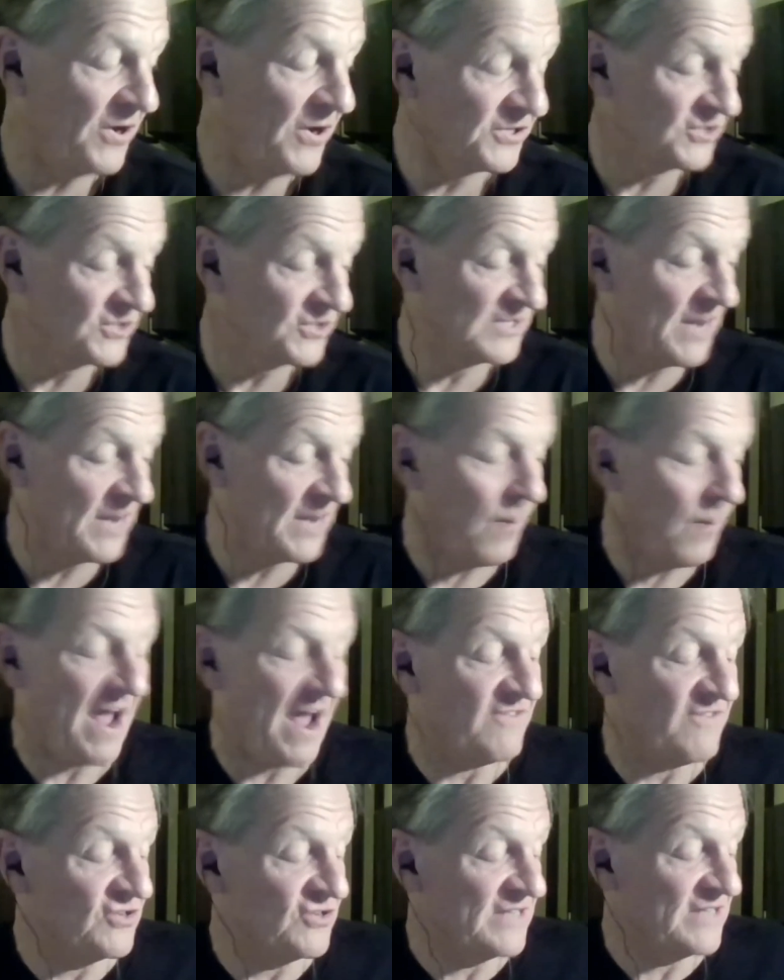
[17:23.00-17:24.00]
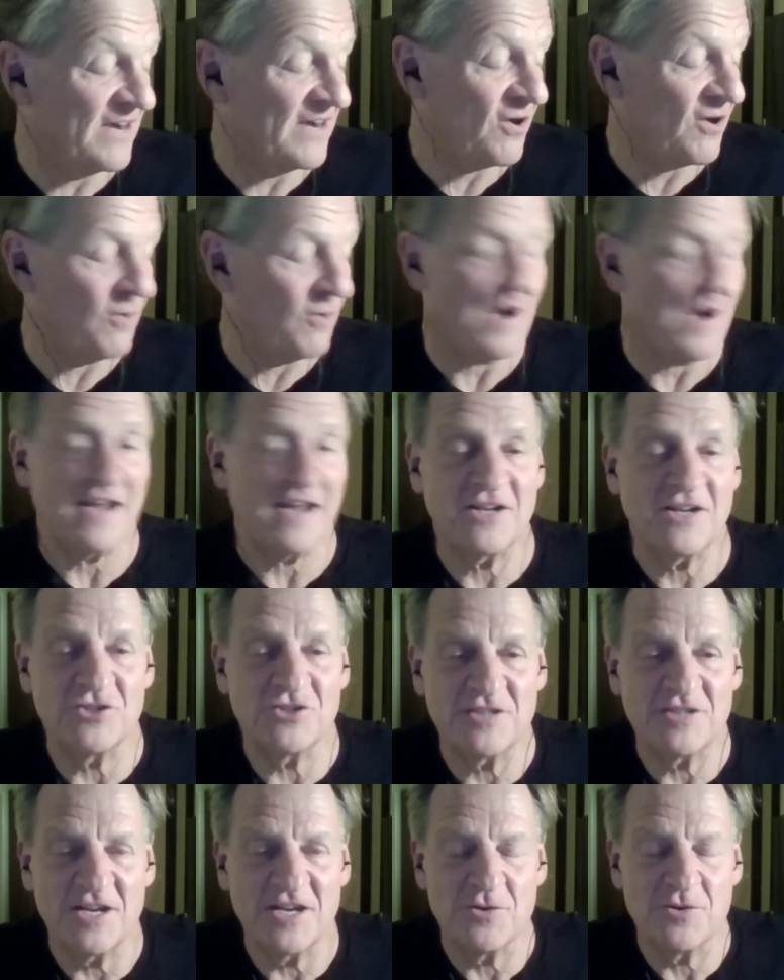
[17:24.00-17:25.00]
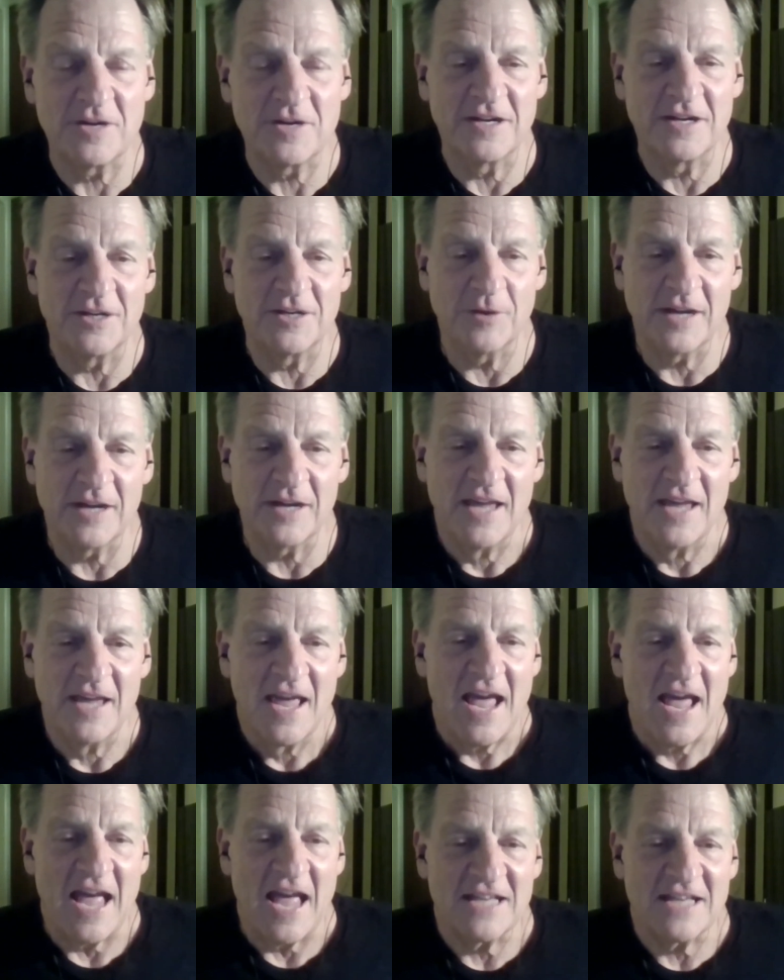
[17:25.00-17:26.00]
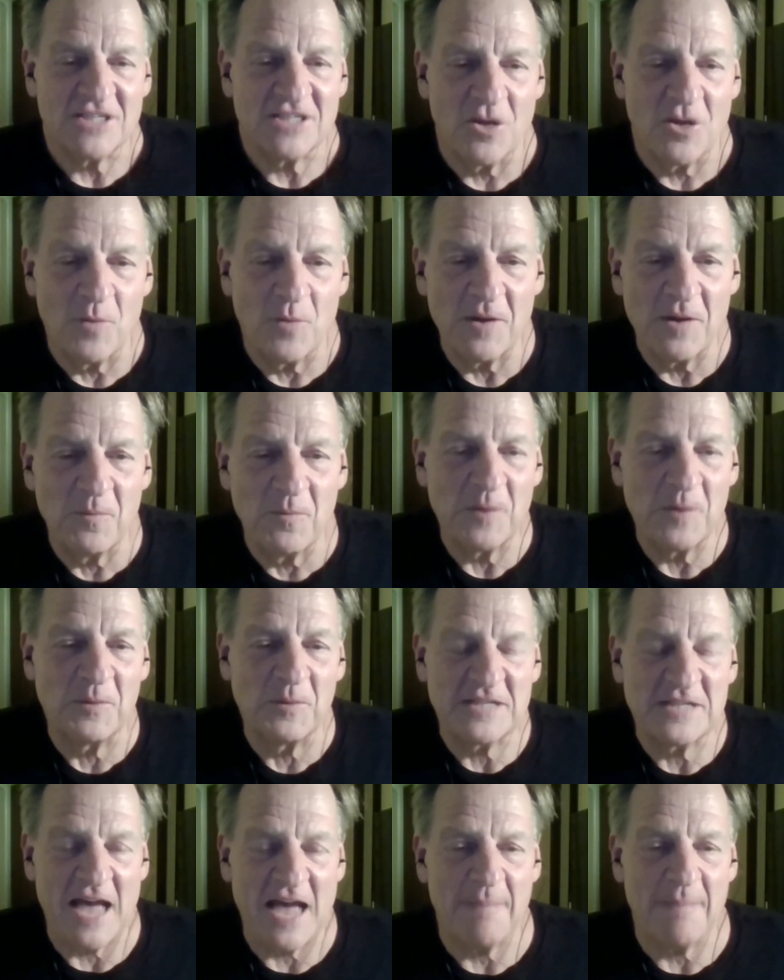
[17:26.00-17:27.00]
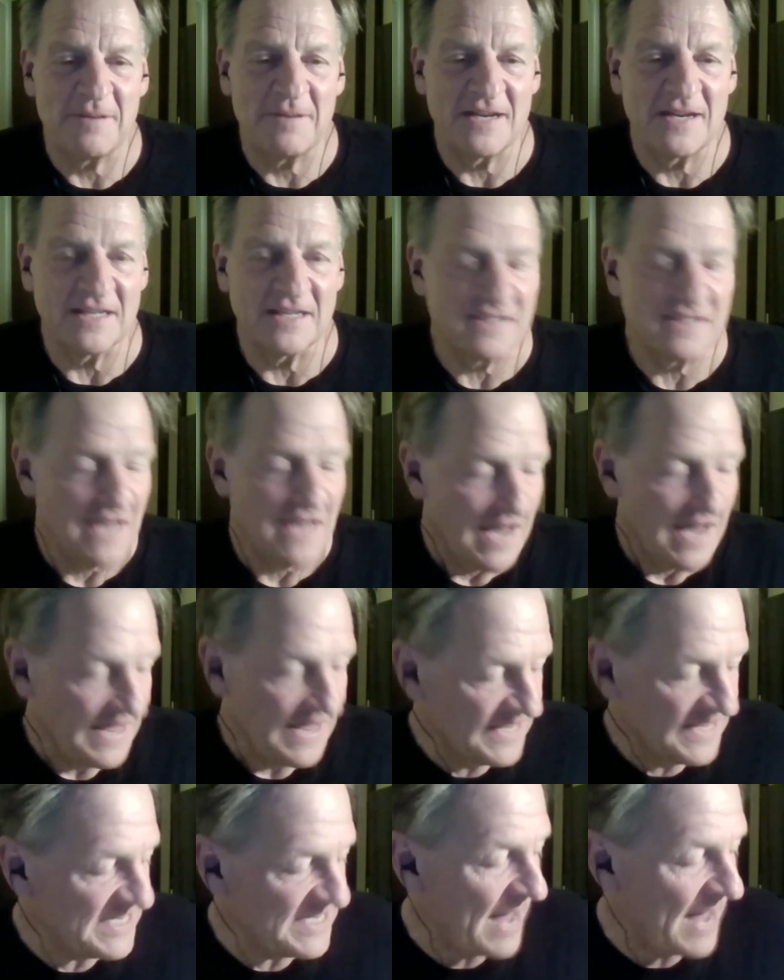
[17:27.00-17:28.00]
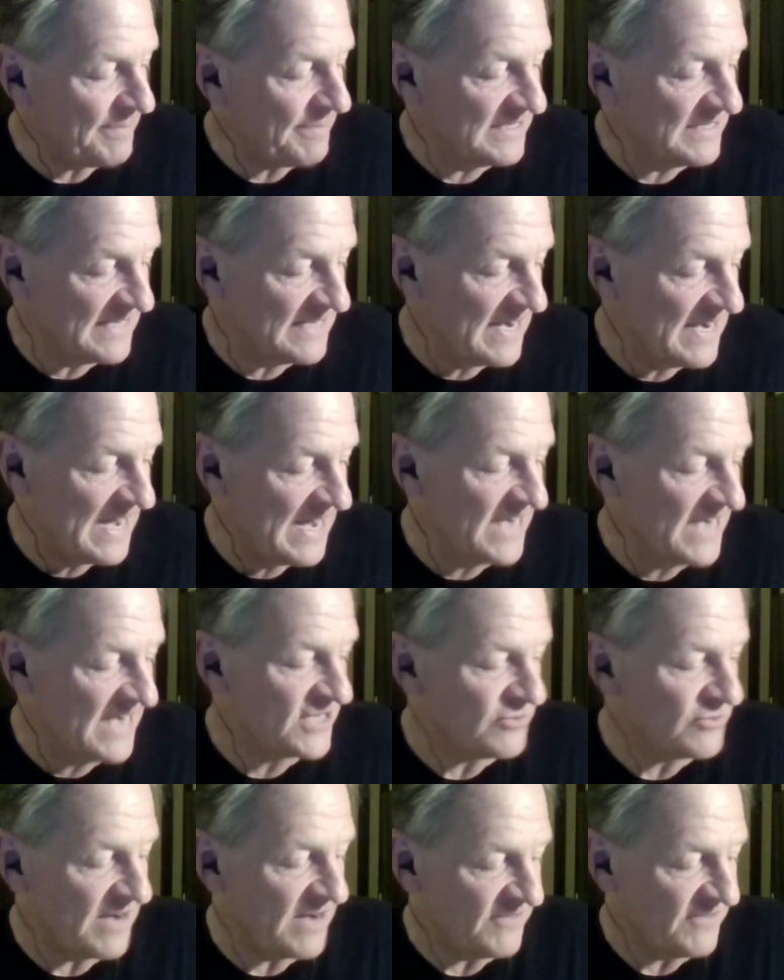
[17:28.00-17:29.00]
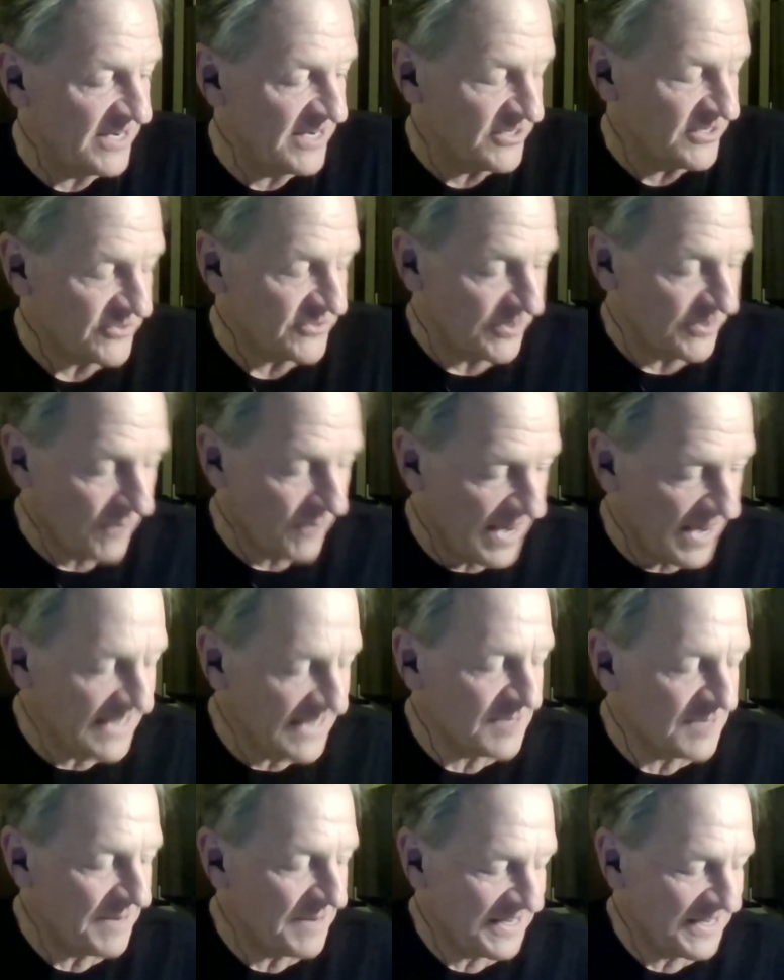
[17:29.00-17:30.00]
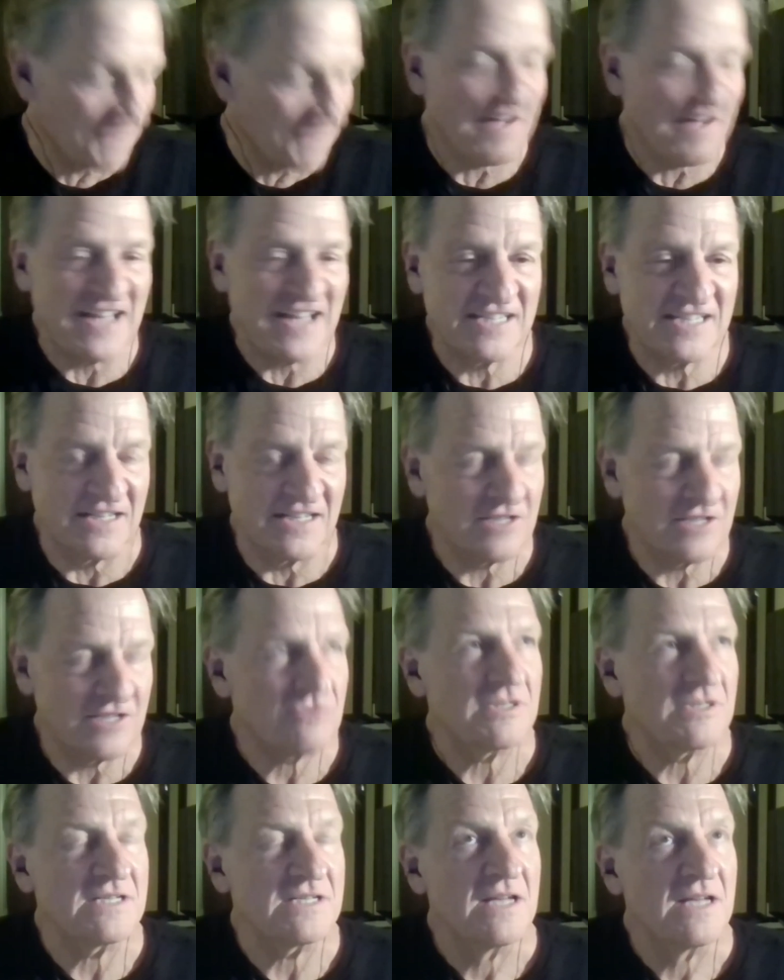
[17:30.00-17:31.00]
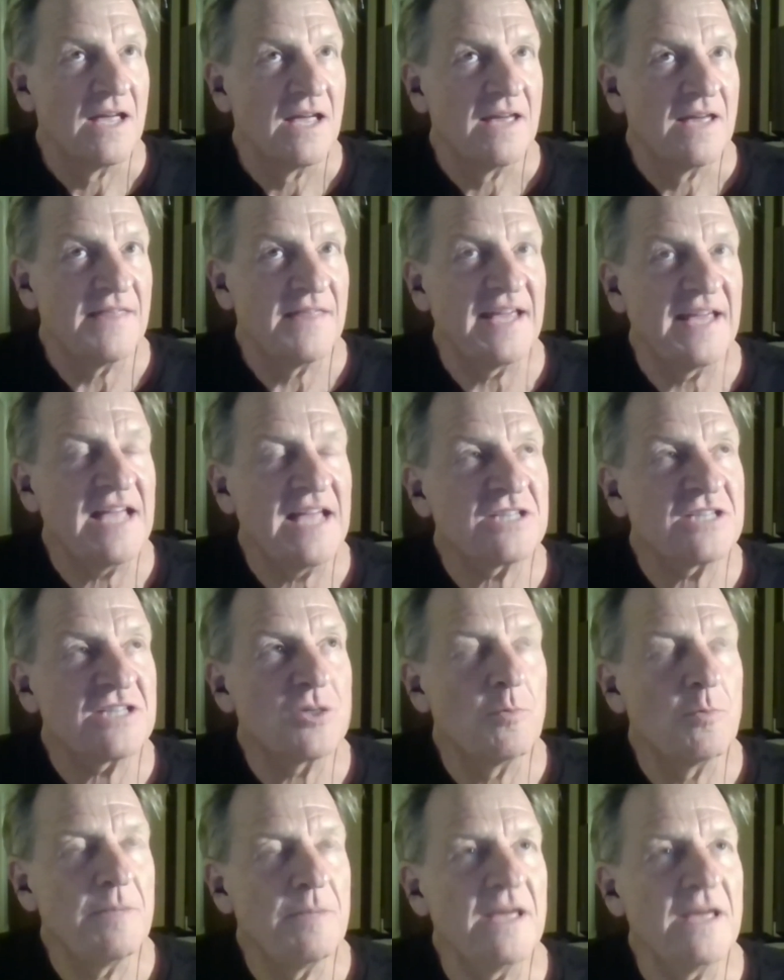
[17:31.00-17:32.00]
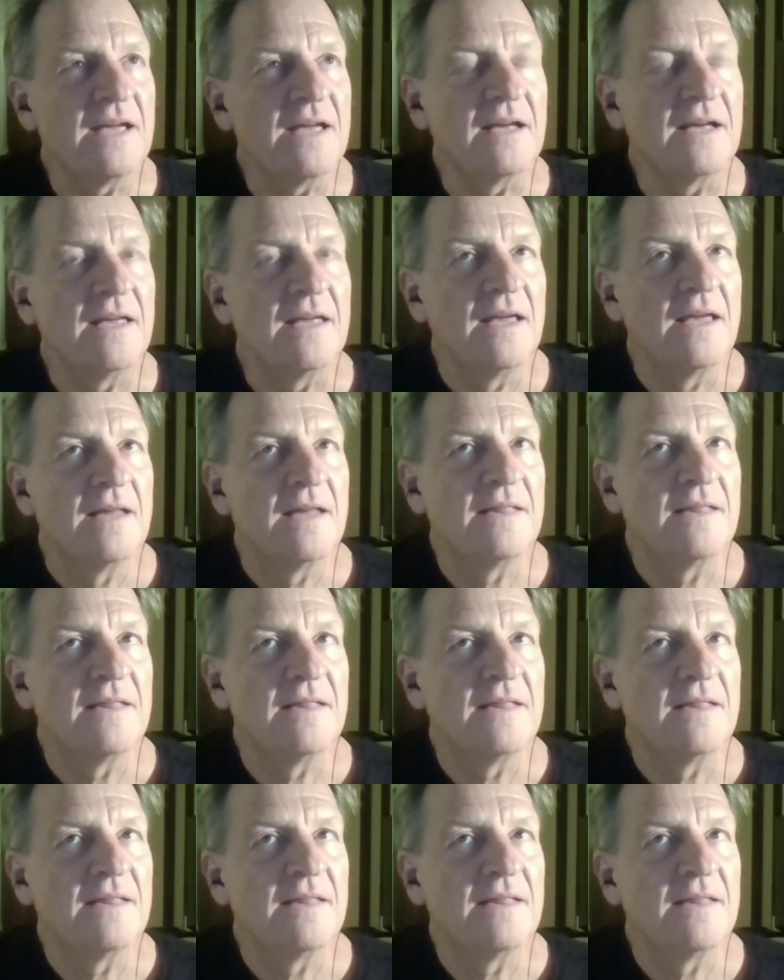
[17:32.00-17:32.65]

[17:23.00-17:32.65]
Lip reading: I would also say, why haven't you done it already? Because you said you were going to do it. And so what's happened is, this happens in industry after industry, right? The vice industries. They get so big,